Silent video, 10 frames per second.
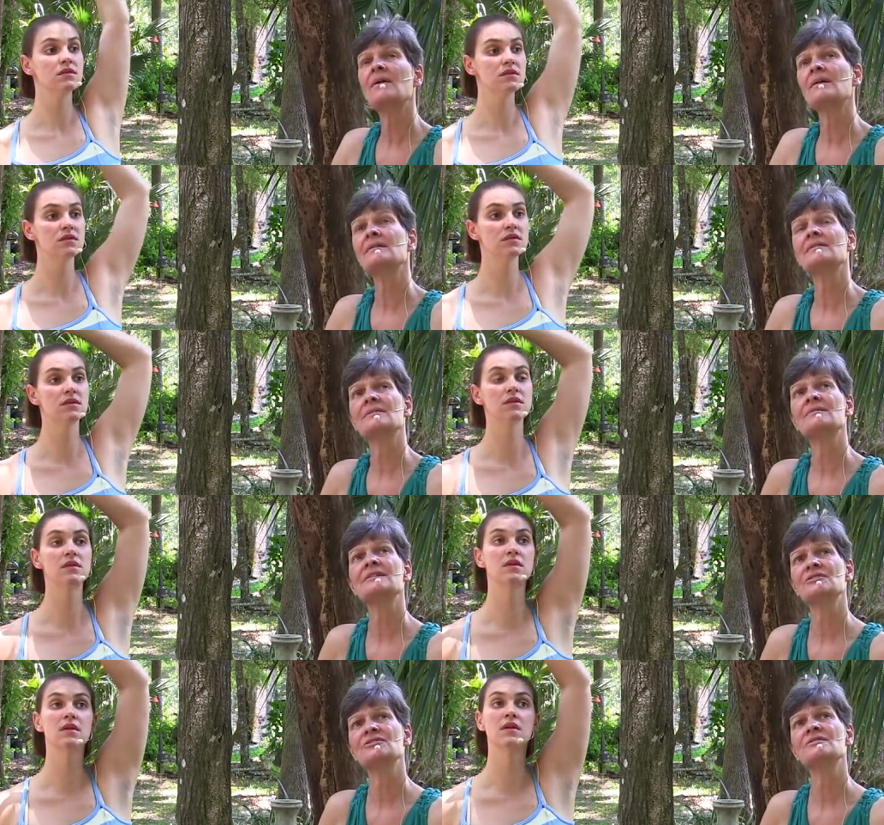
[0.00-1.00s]
Speaker 1: are the
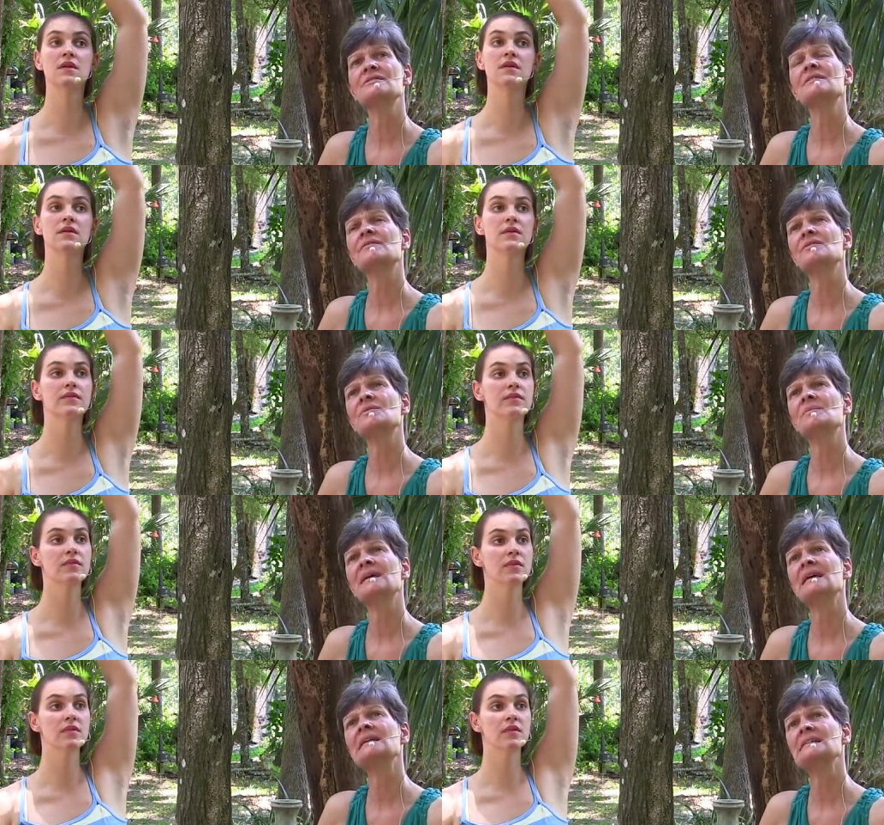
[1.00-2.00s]
questions of
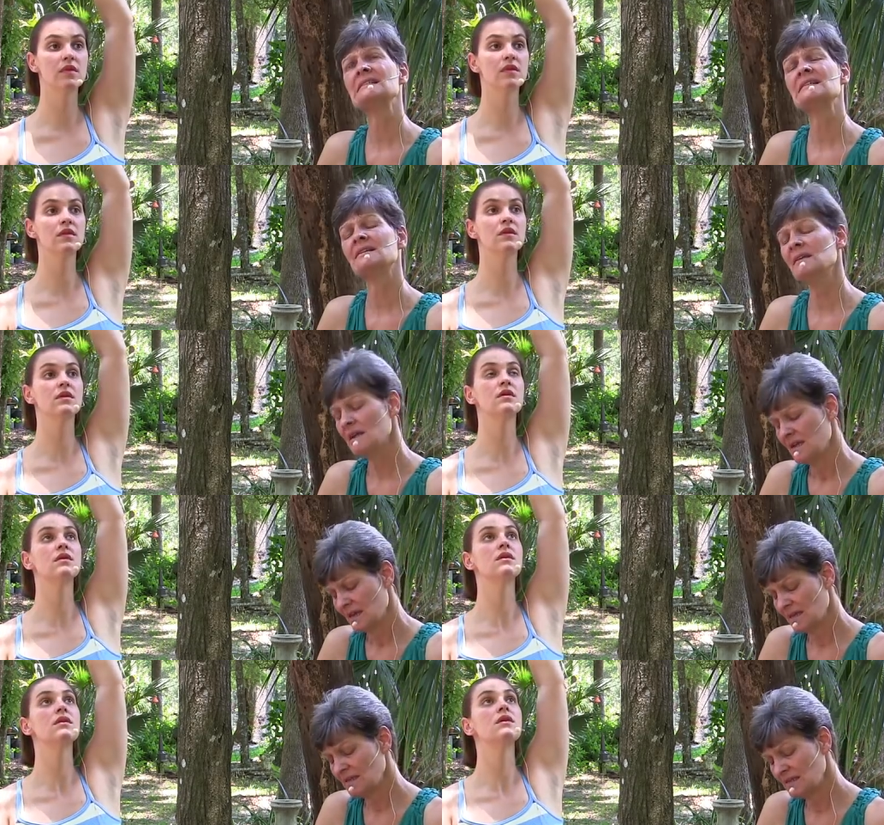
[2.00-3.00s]
humanity,
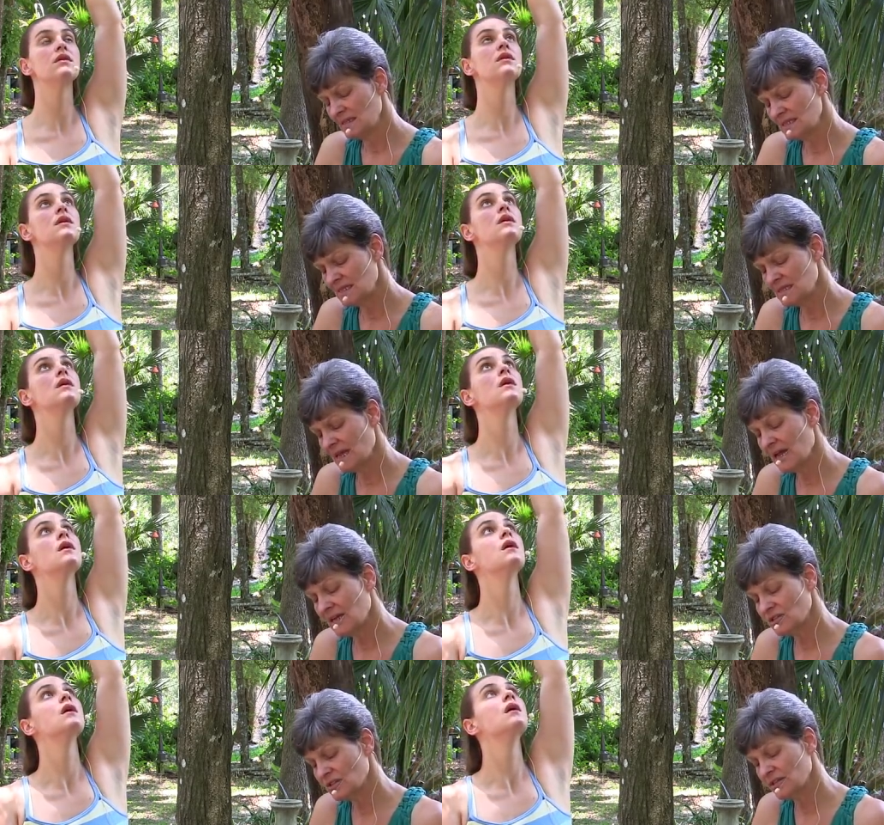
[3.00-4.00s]
and that this is
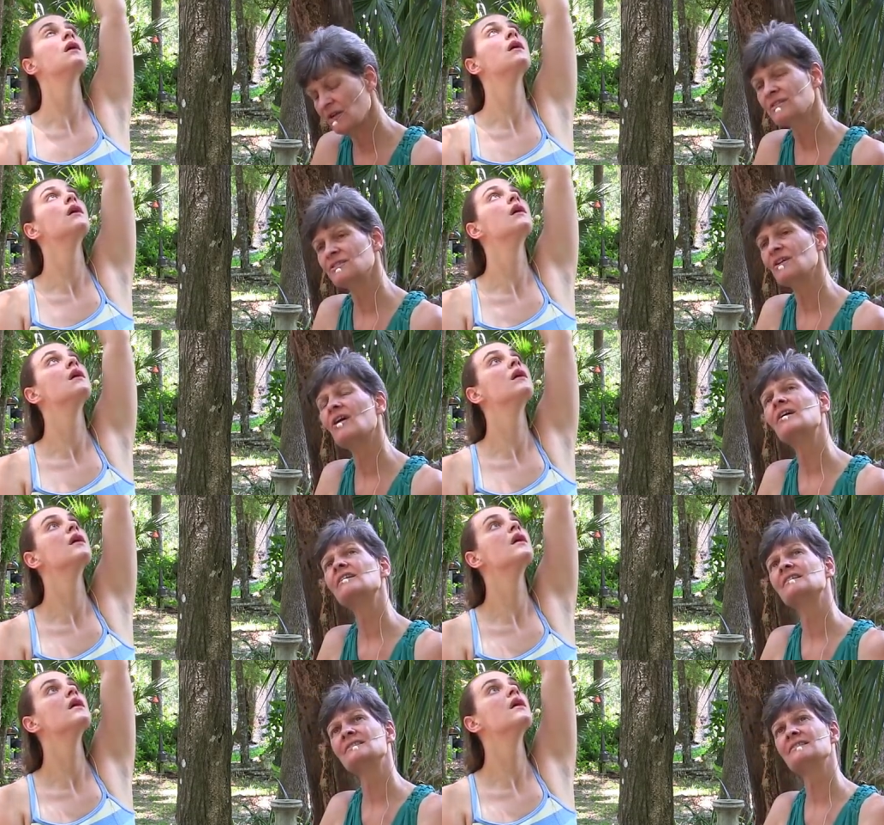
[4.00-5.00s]
actually on
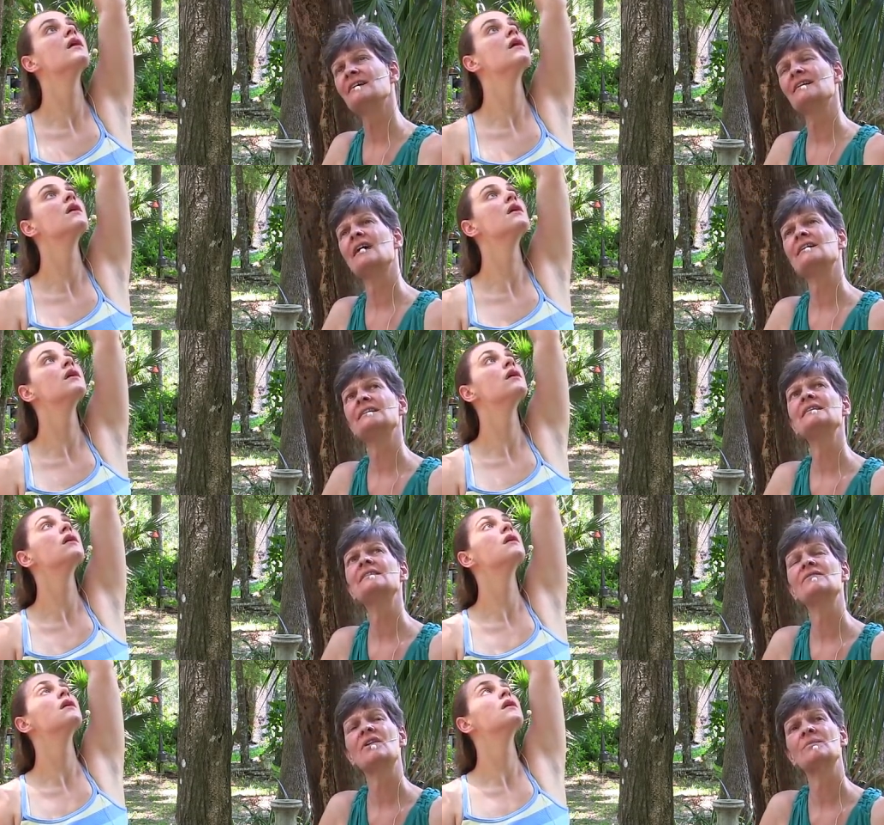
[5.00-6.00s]
target to that
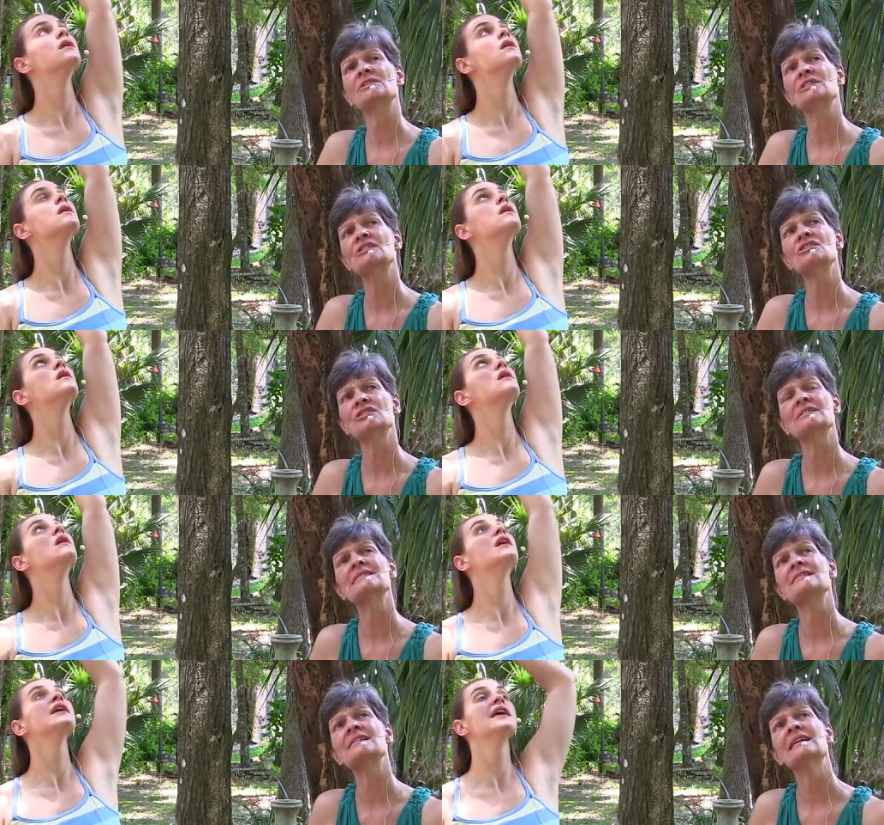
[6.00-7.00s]
idea of
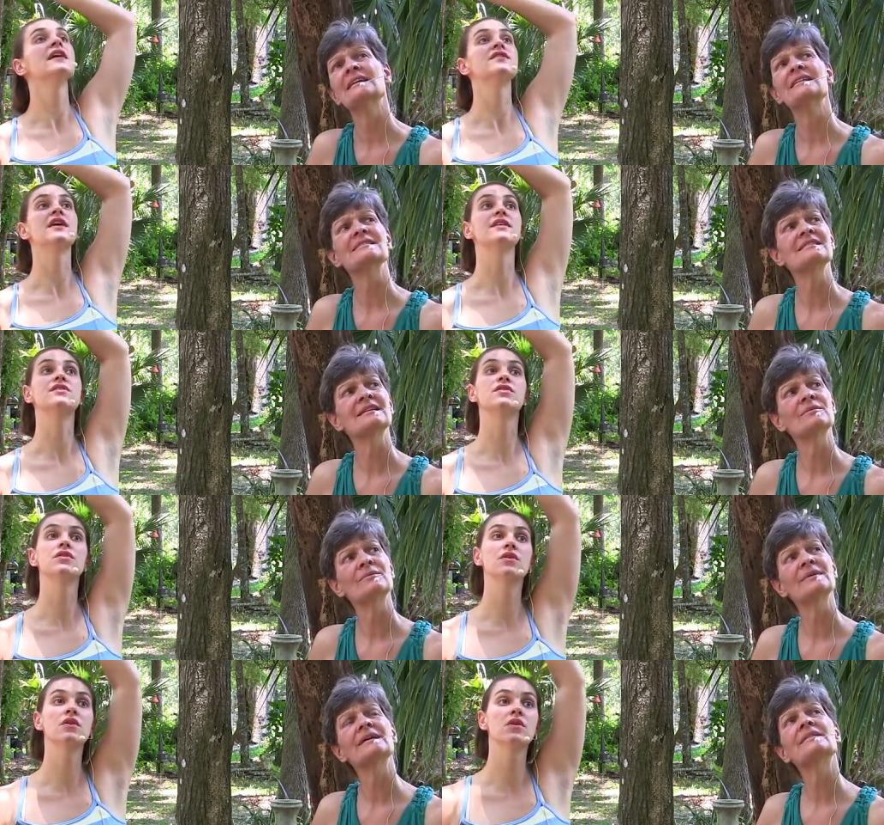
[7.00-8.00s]
omniscience. Yes, is
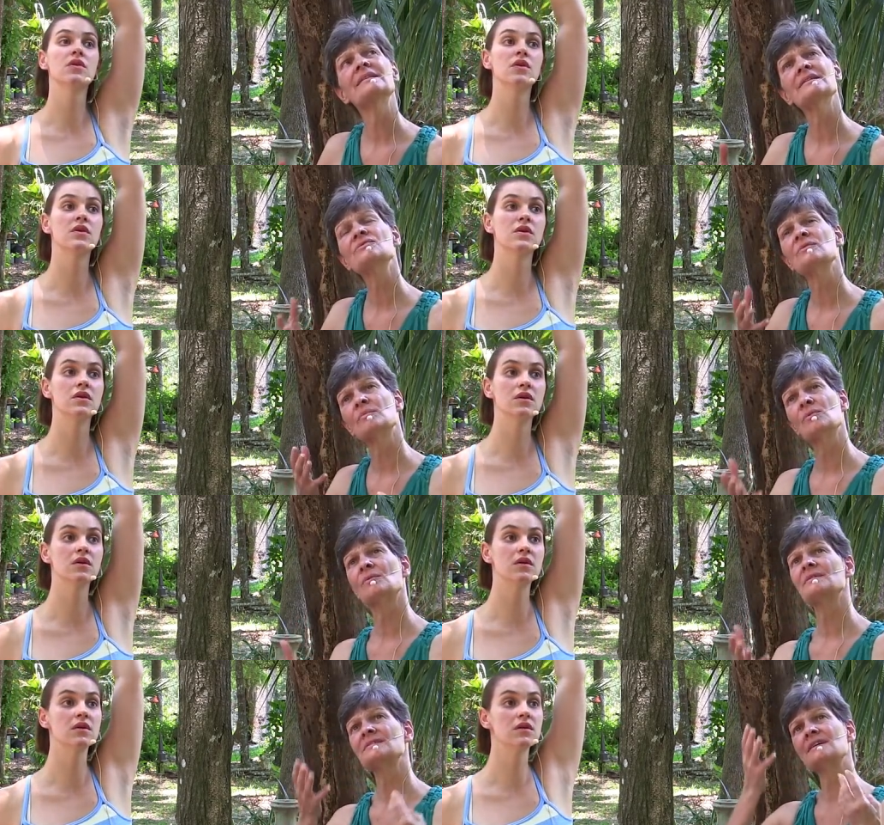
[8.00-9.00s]
that true. when these
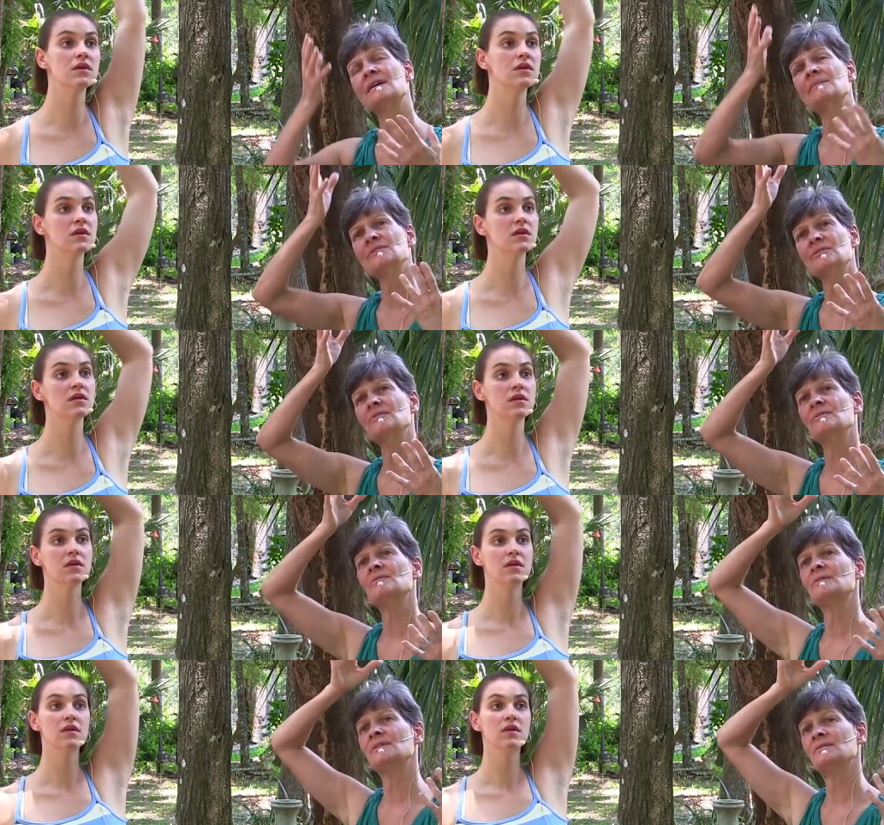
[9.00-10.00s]
reports come to
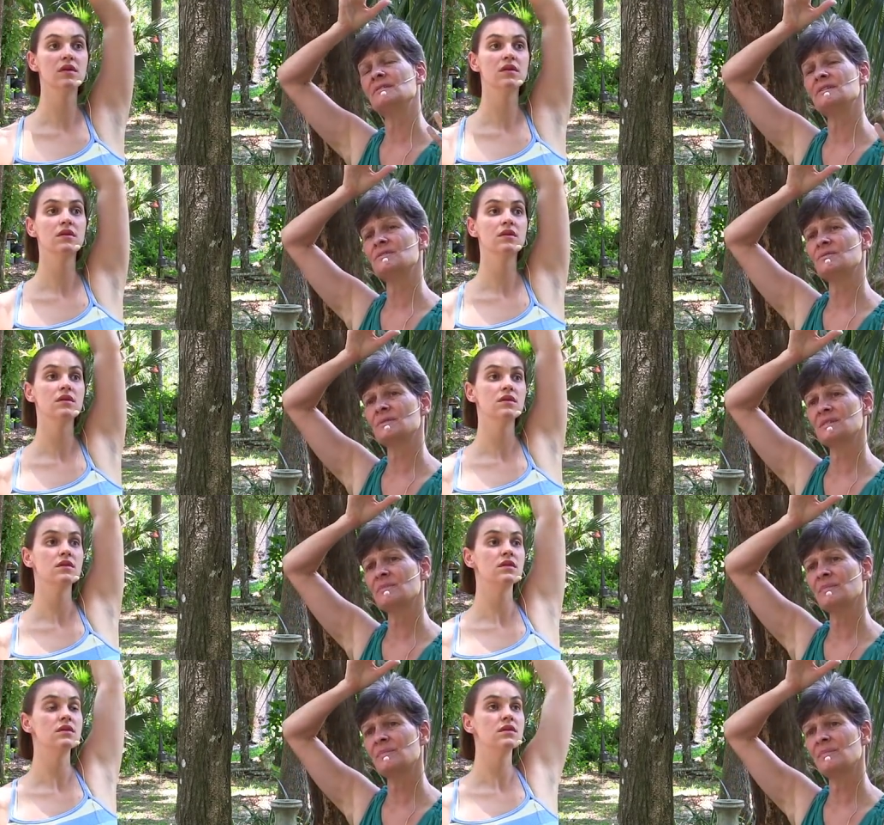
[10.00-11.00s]
you and you
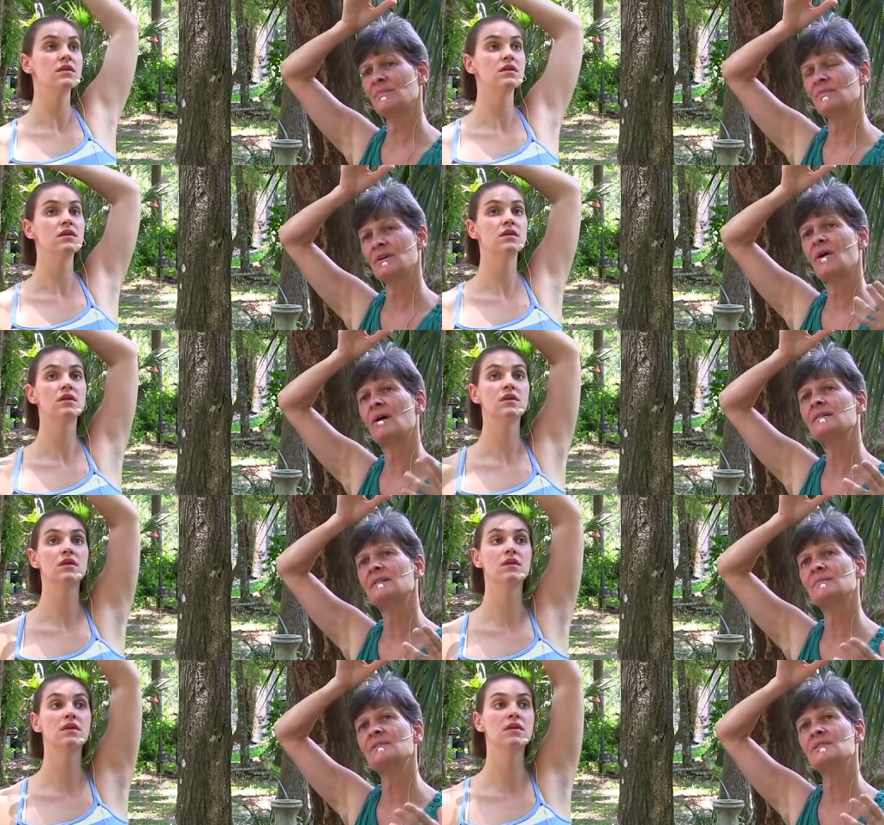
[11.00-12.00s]

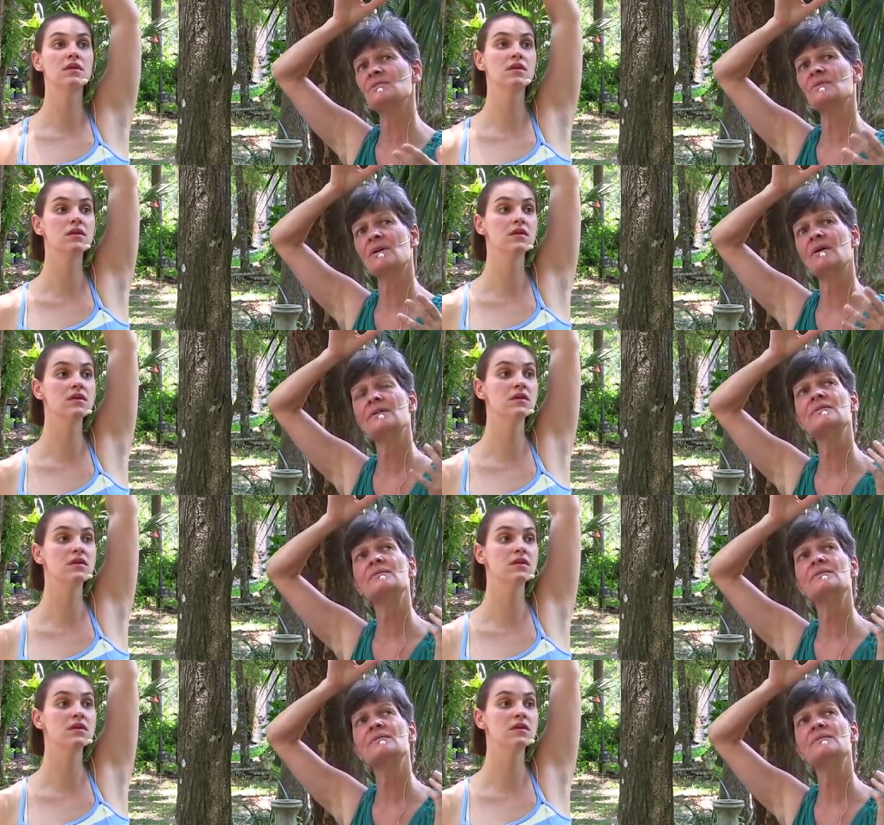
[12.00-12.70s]
disregard them, disregard